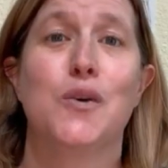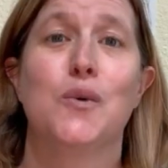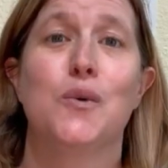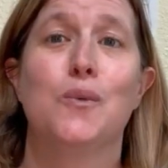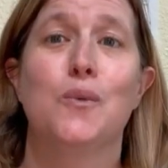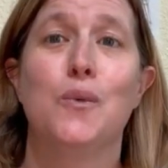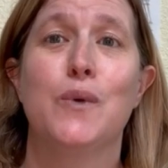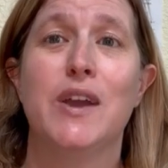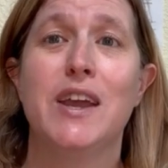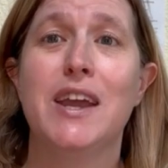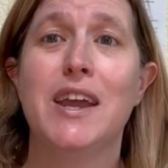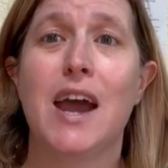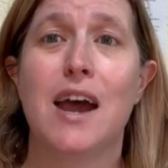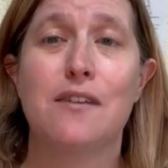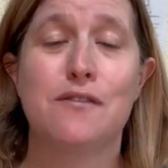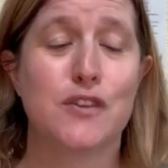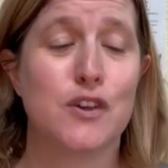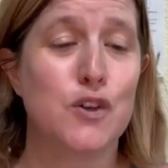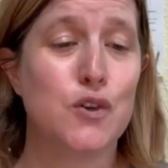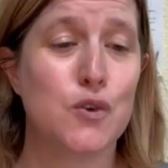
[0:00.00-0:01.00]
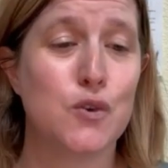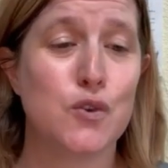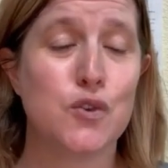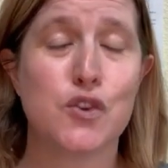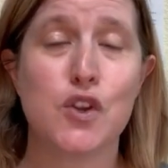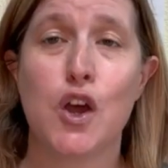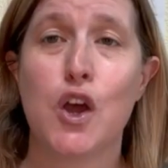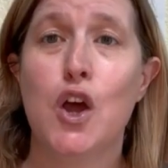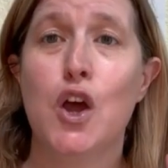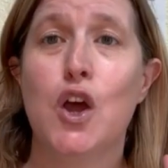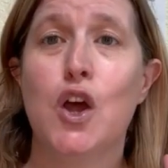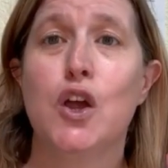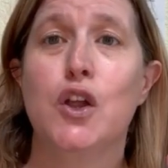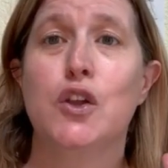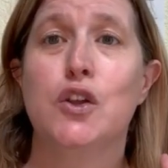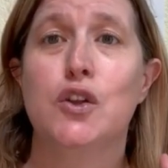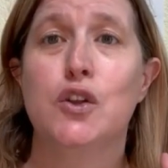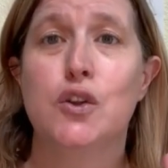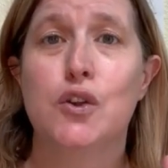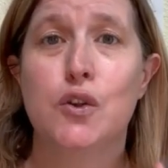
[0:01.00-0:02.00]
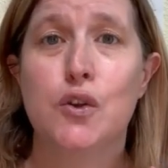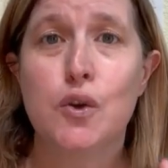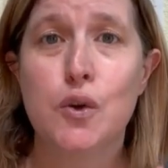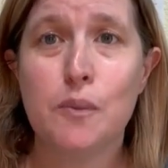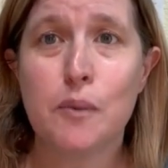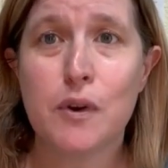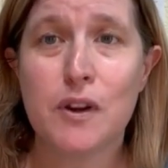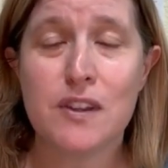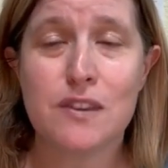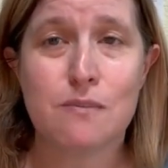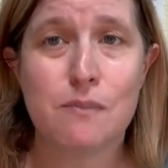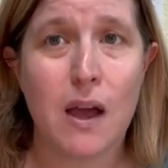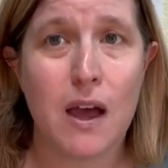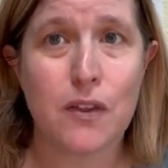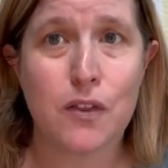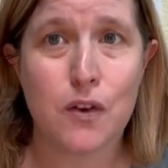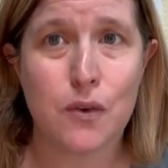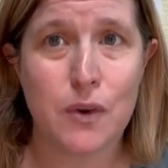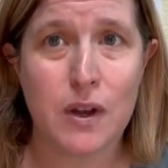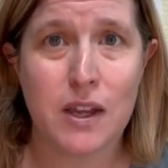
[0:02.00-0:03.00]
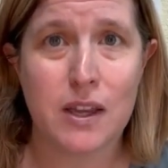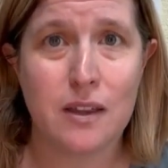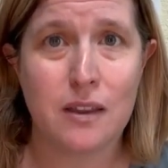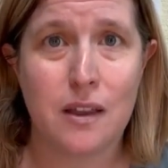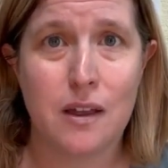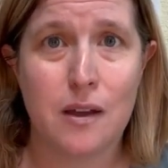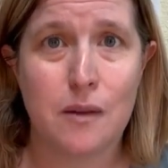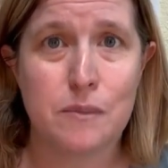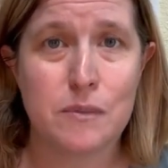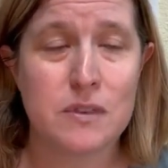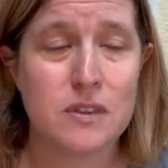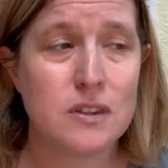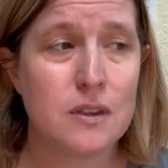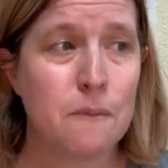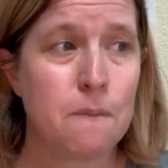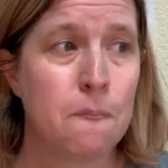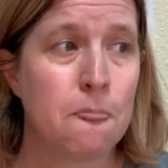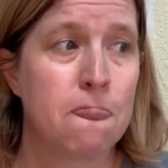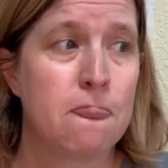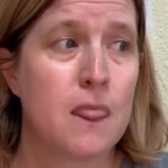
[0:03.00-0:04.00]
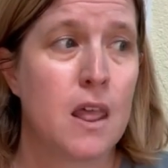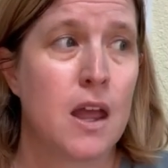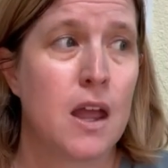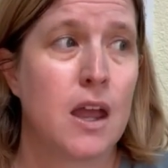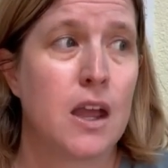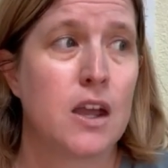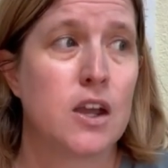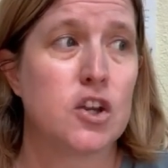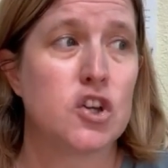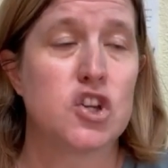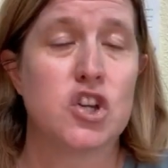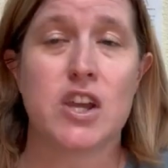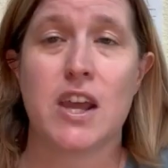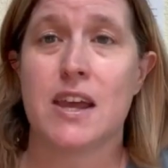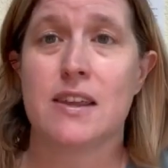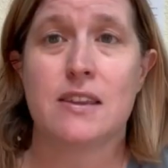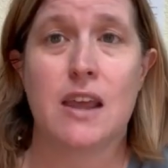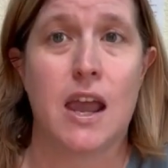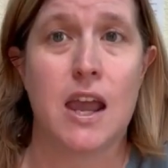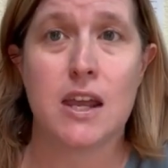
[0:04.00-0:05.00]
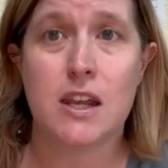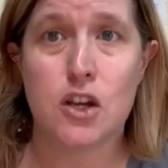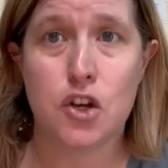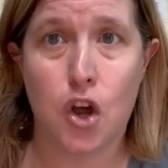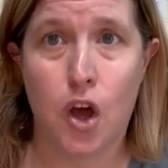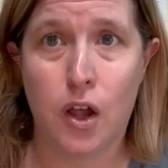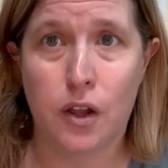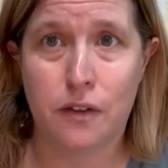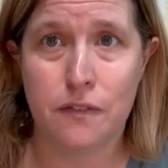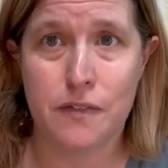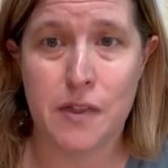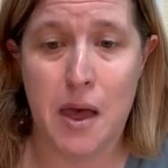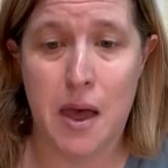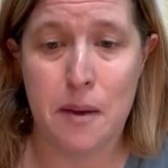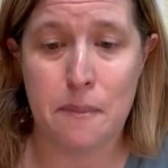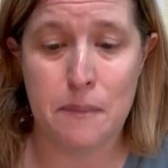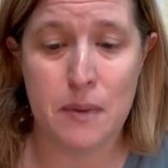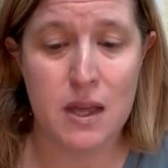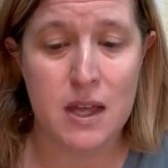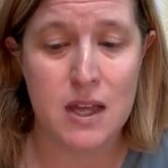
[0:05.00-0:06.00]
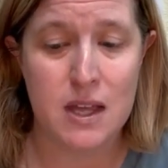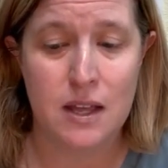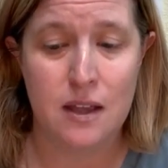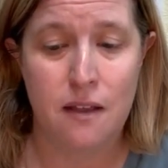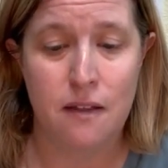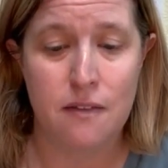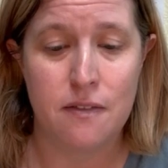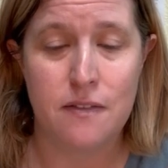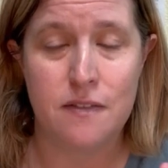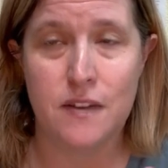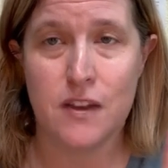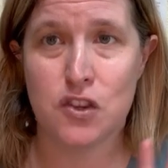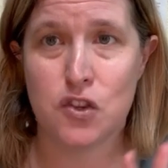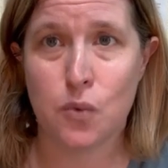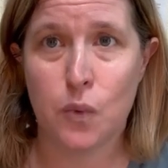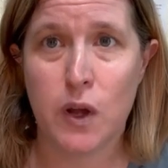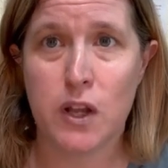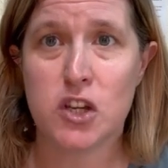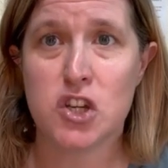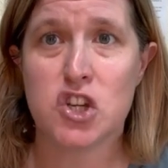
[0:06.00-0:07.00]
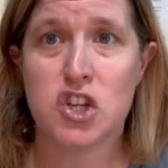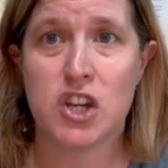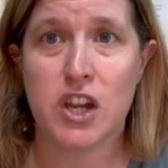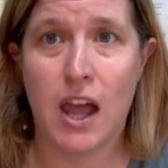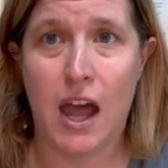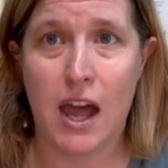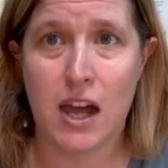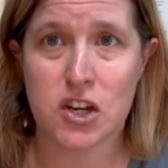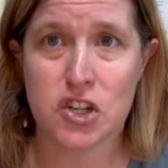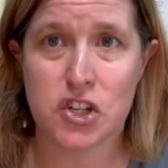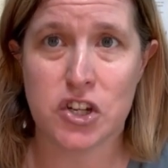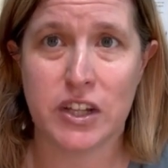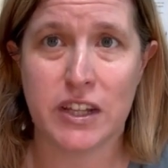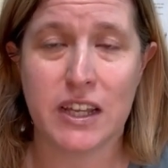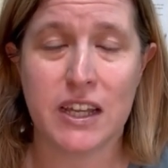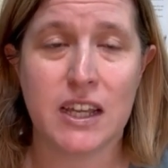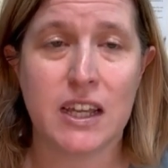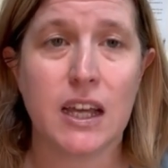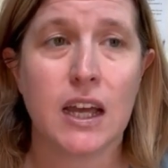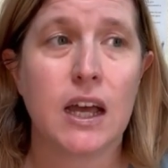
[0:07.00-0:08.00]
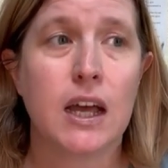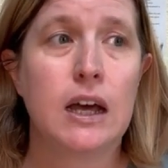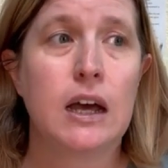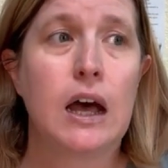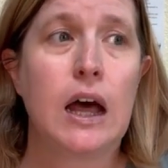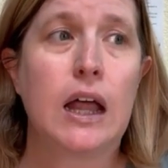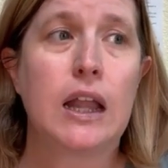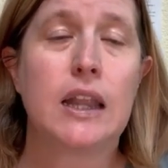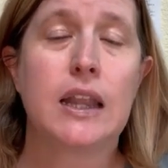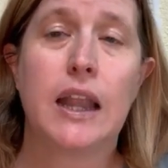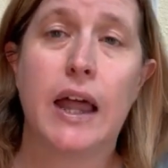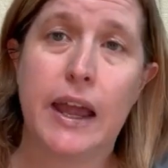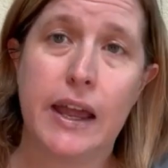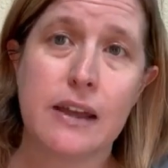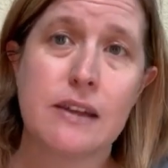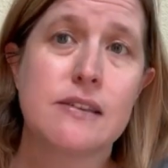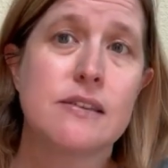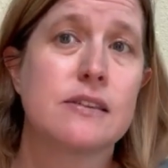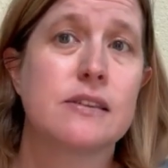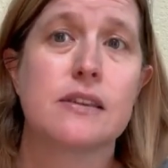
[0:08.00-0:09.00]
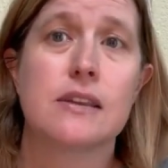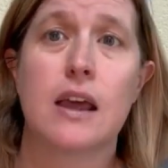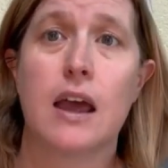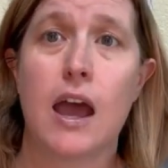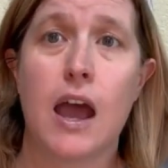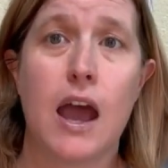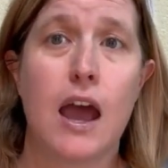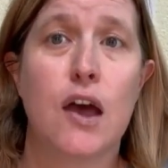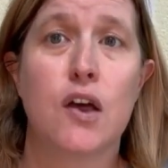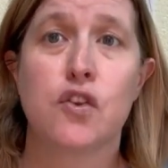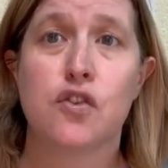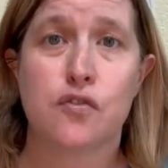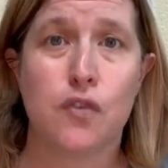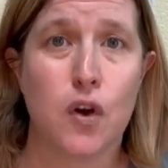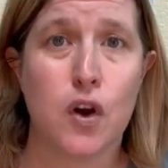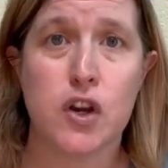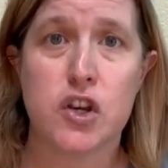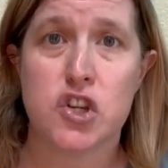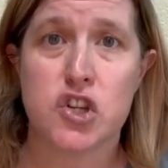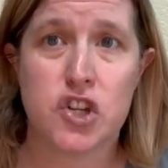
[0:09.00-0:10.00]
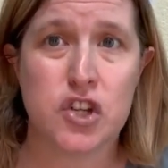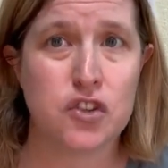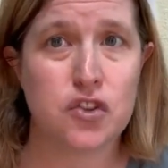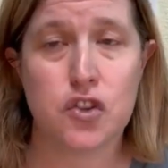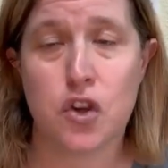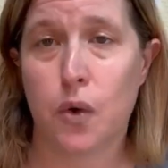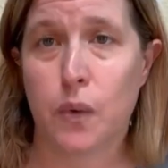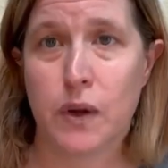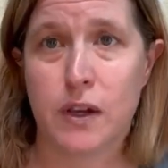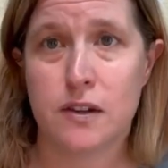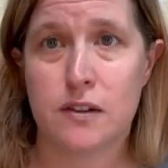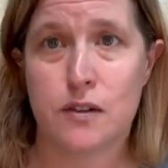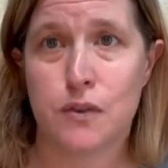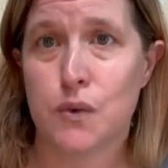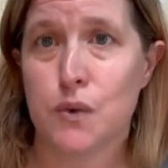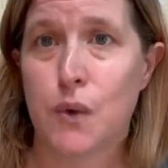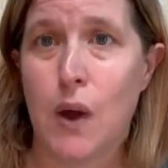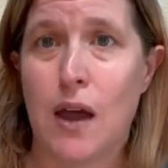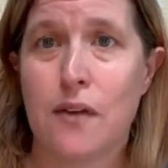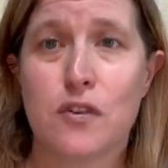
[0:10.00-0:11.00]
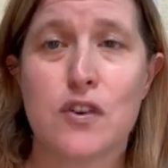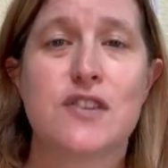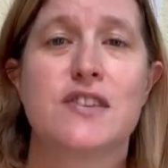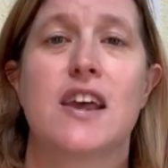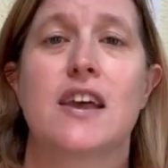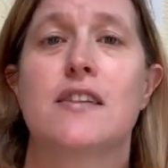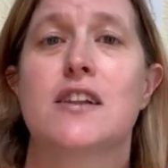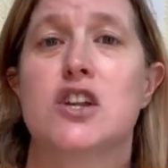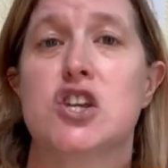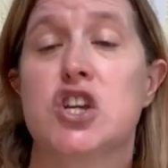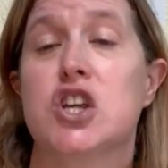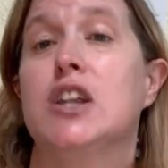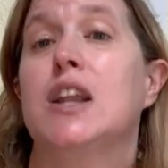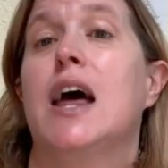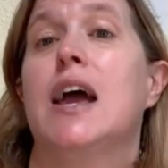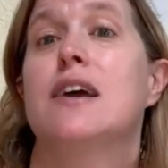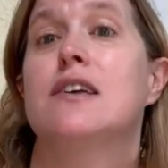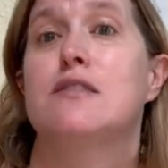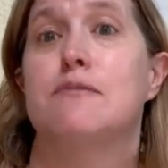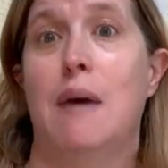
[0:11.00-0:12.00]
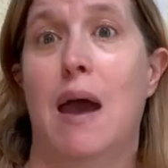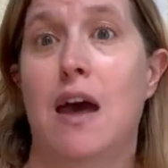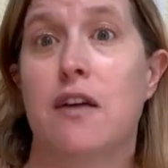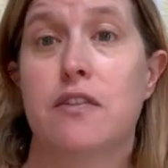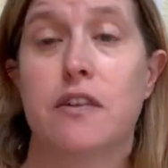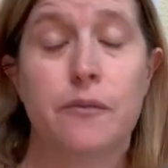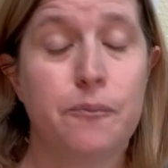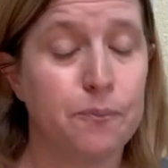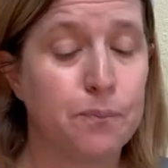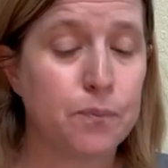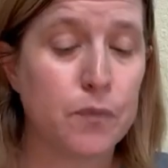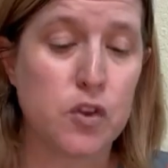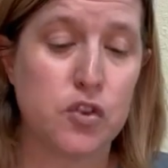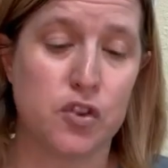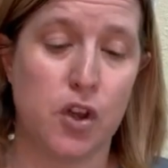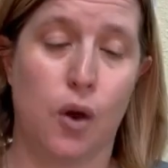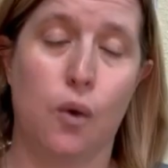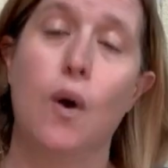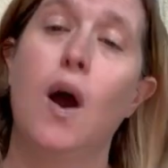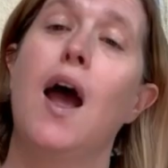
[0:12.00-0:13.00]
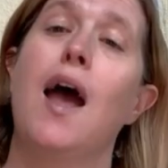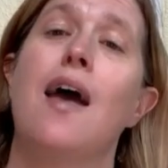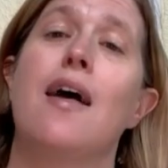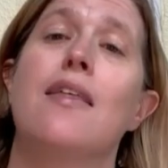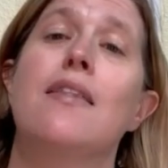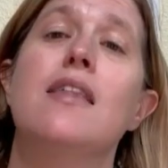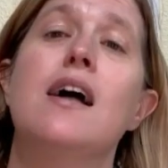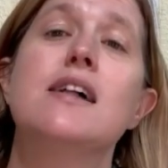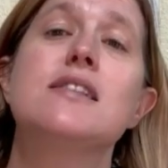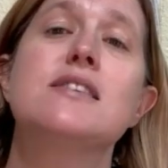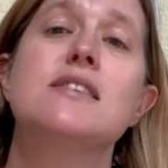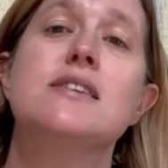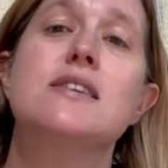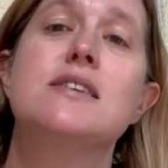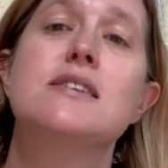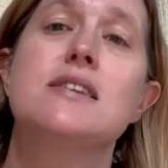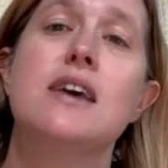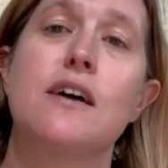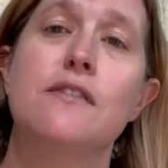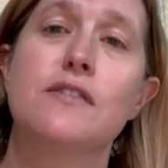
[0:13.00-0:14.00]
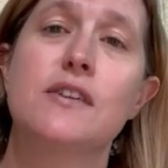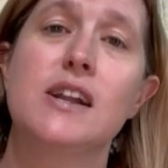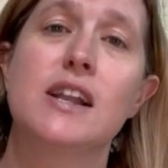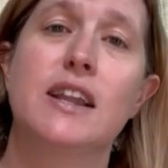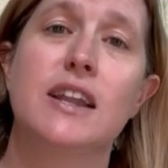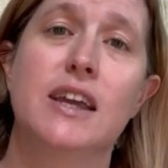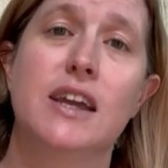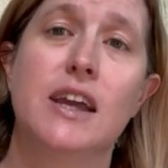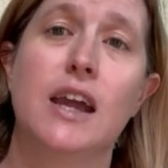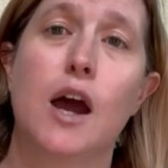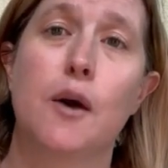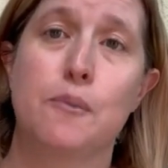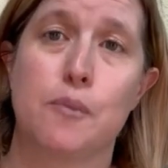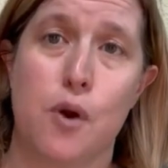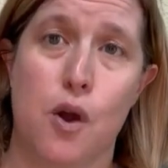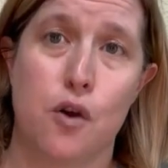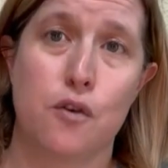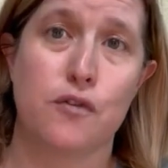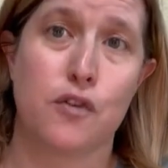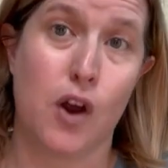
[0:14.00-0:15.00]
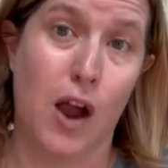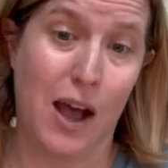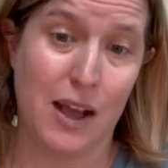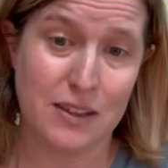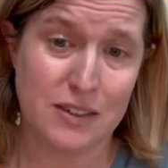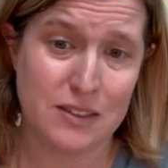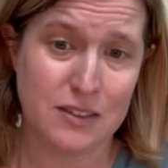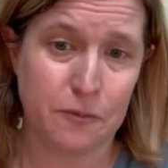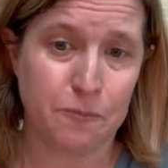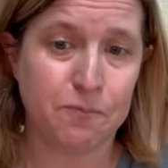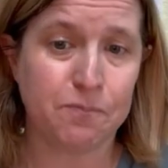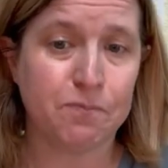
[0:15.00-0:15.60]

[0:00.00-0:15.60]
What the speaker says: We have used numerous math curriculums. She has hated all of them. This one she actually likes as far as she's going to ever say that she likes math. So that's definitely a pro for us.